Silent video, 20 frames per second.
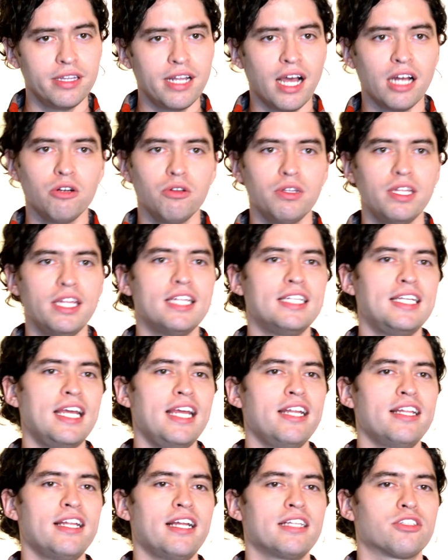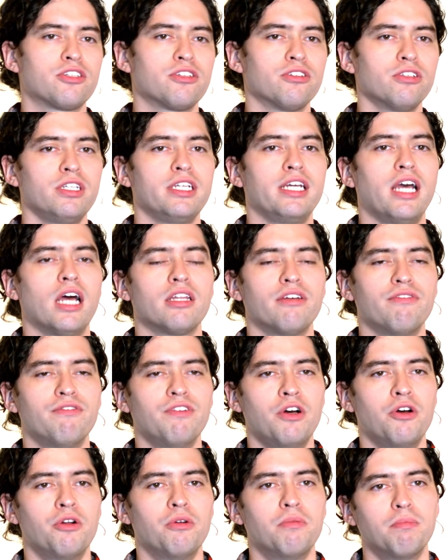not only the data that's currently on the
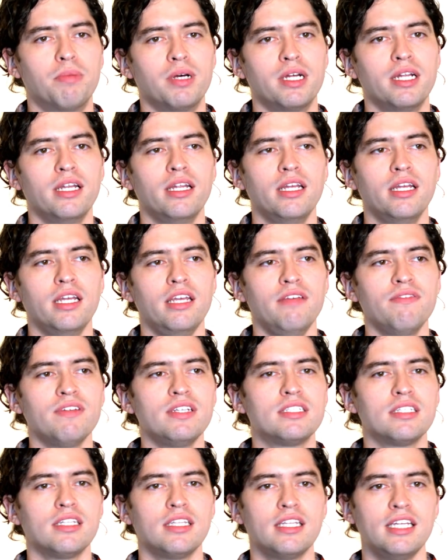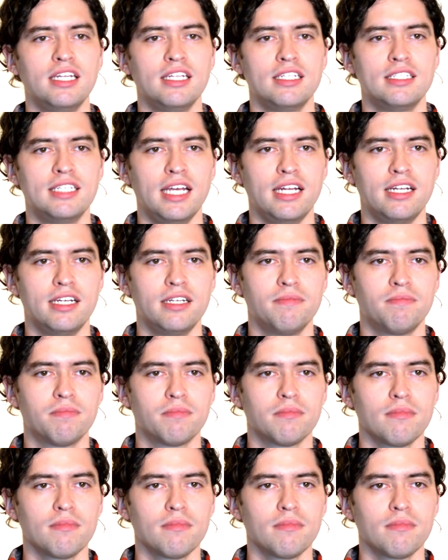phone, but even deleted data.